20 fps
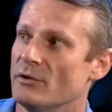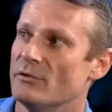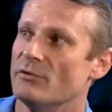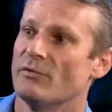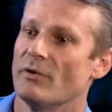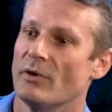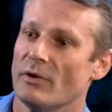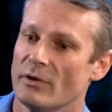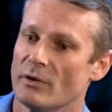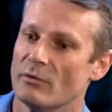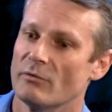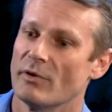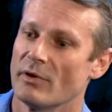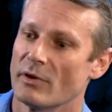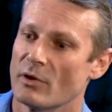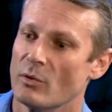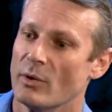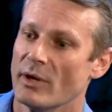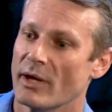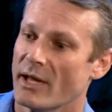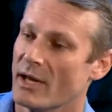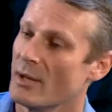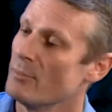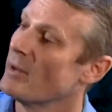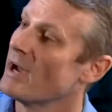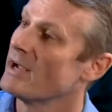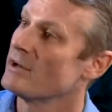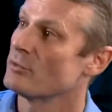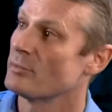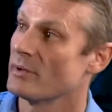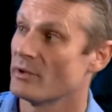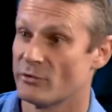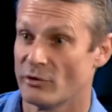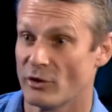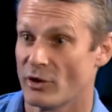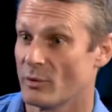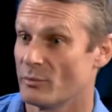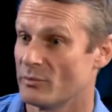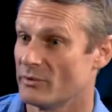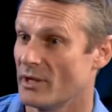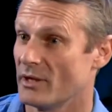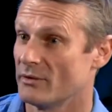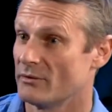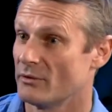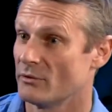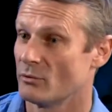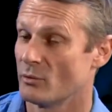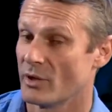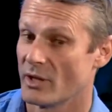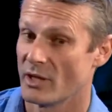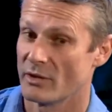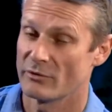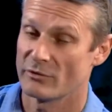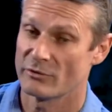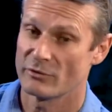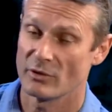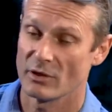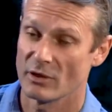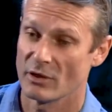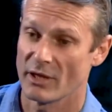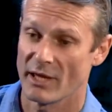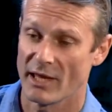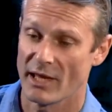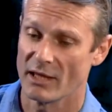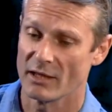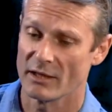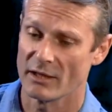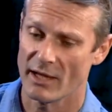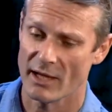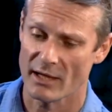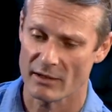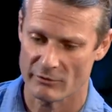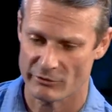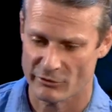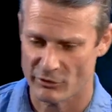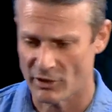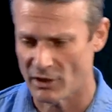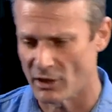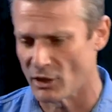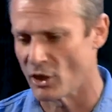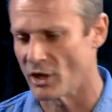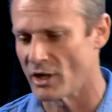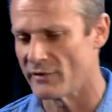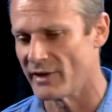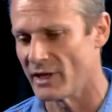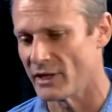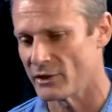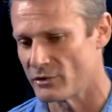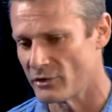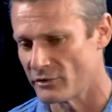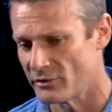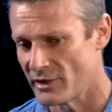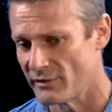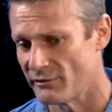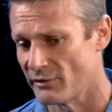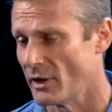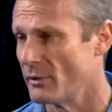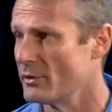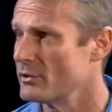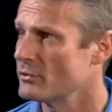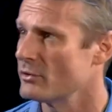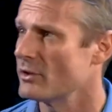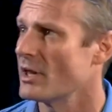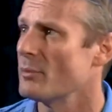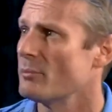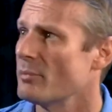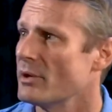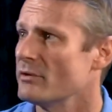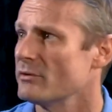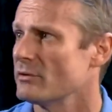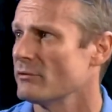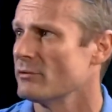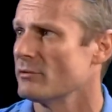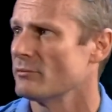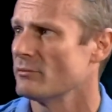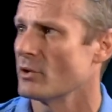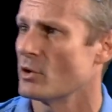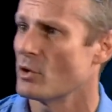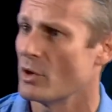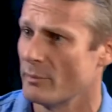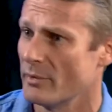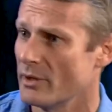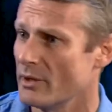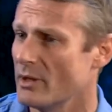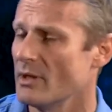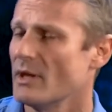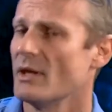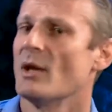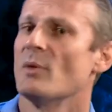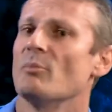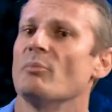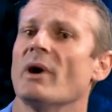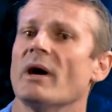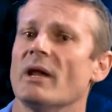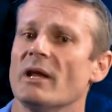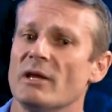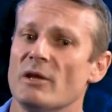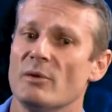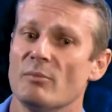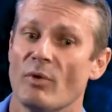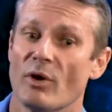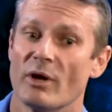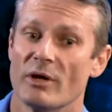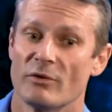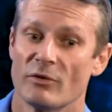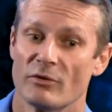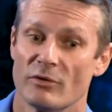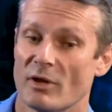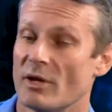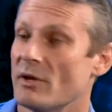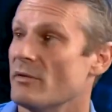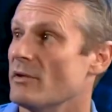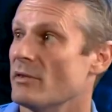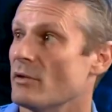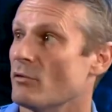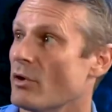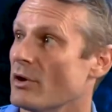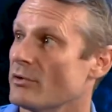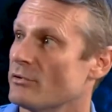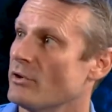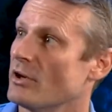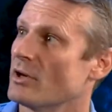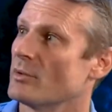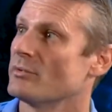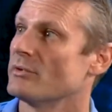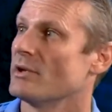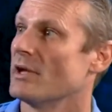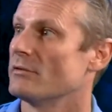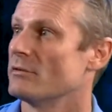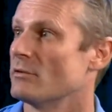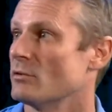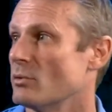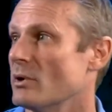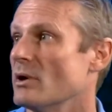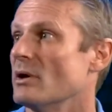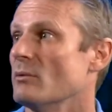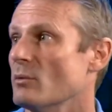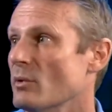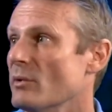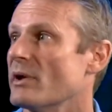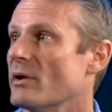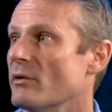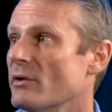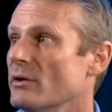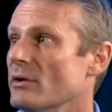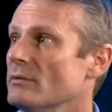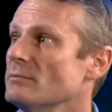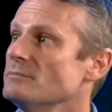very, very quick, and it may just be the circumstances where there's still a lot of electricity flowing through that piece of equipment, but you might just not hit the right circumstances where it will kill you.